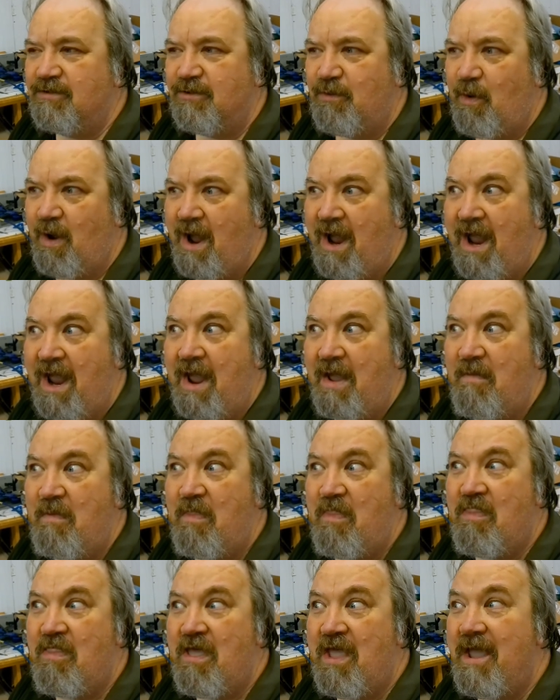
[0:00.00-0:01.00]
So I'm
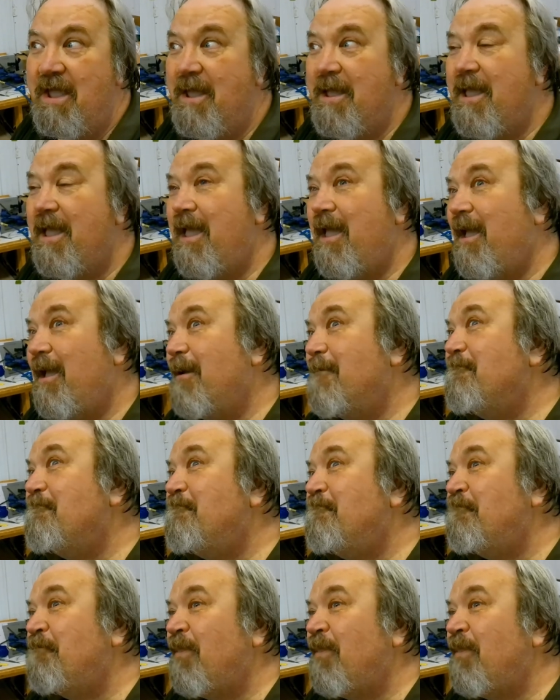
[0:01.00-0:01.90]
thinking,